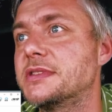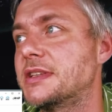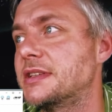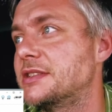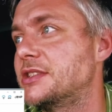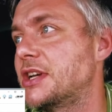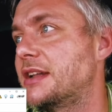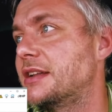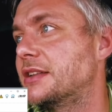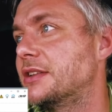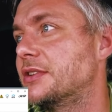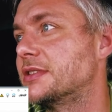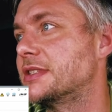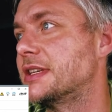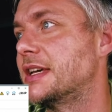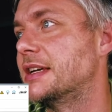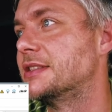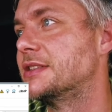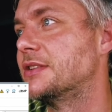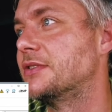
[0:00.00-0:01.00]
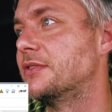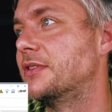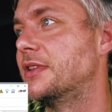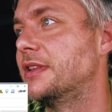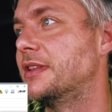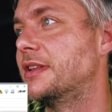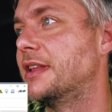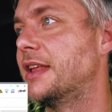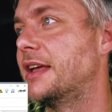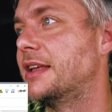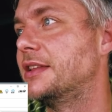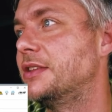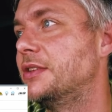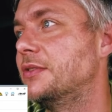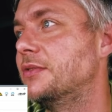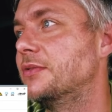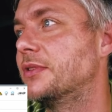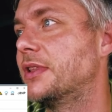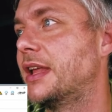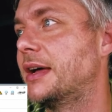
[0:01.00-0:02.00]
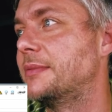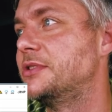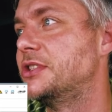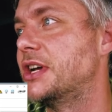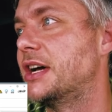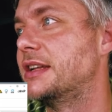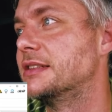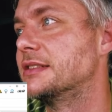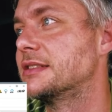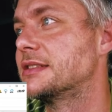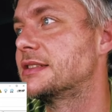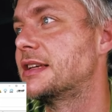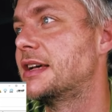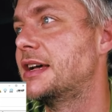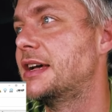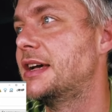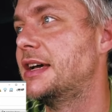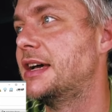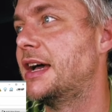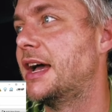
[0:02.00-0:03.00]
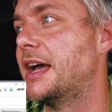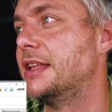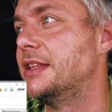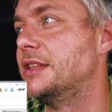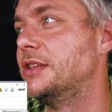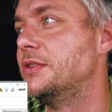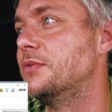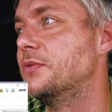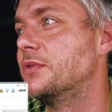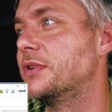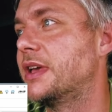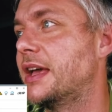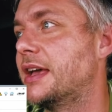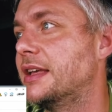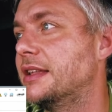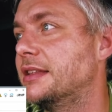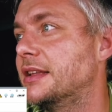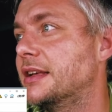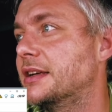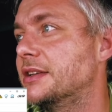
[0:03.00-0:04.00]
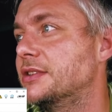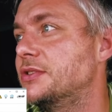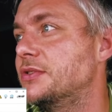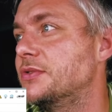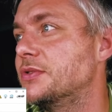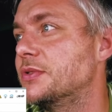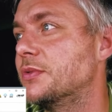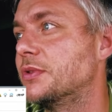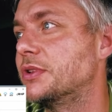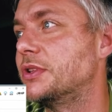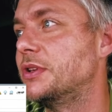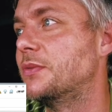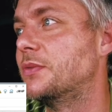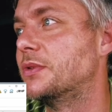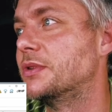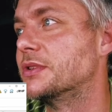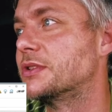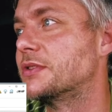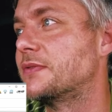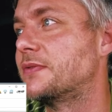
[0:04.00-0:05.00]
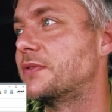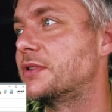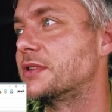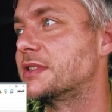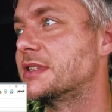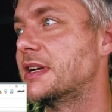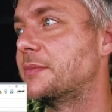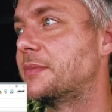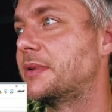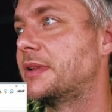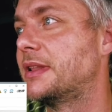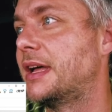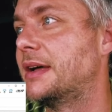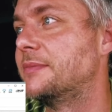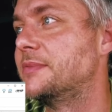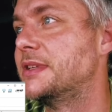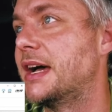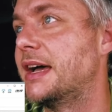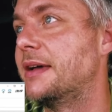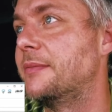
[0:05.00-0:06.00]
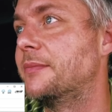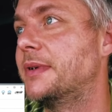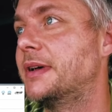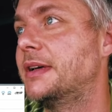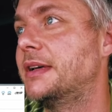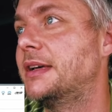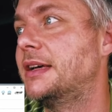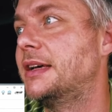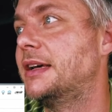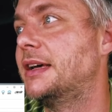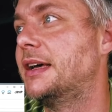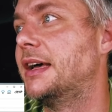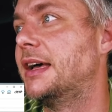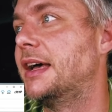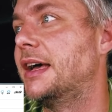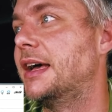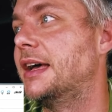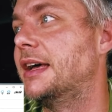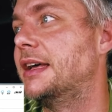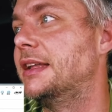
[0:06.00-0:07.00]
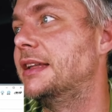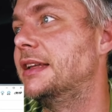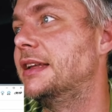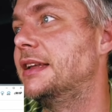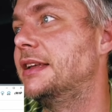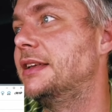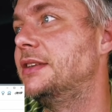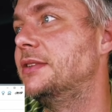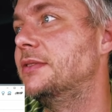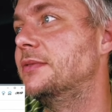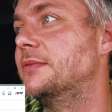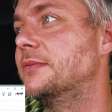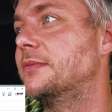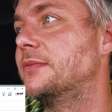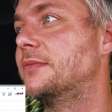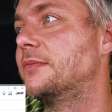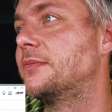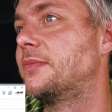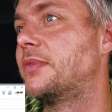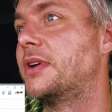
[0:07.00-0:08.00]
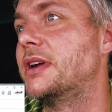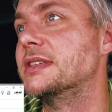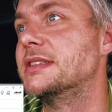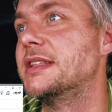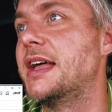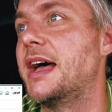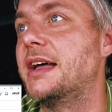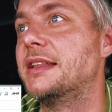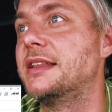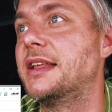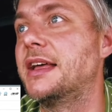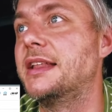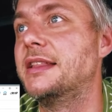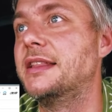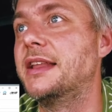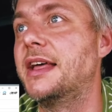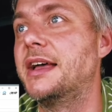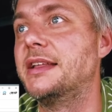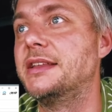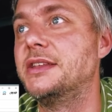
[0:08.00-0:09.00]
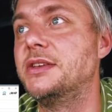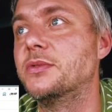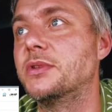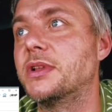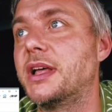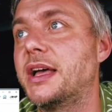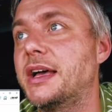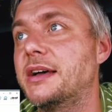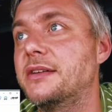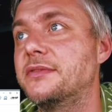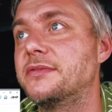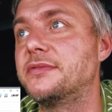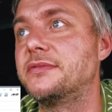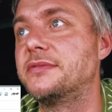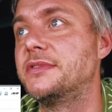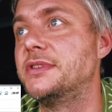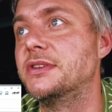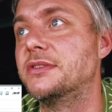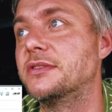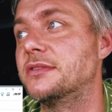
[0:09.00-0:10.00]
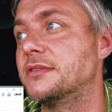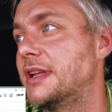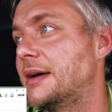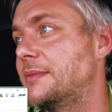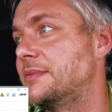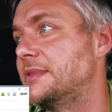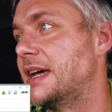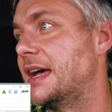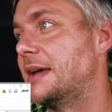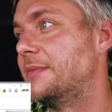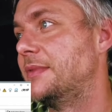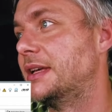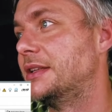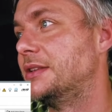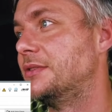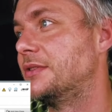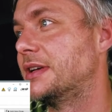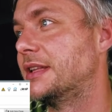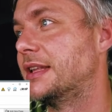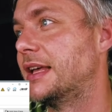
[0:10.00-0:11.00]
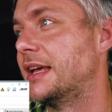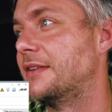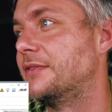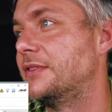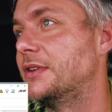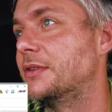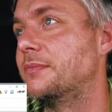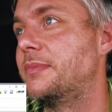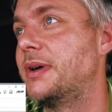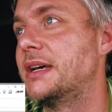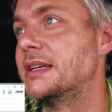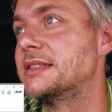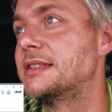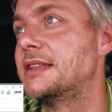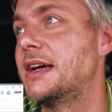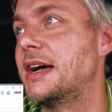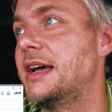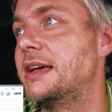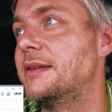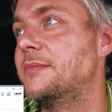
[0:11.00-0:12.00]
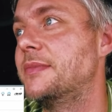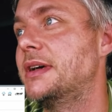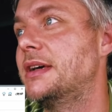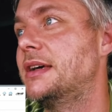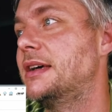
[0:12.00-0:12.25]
channel not set, so then you lap channels, and you can choose what you want. So for example, lap time, and you press that, and then you will have your lap time. Then you can have your best time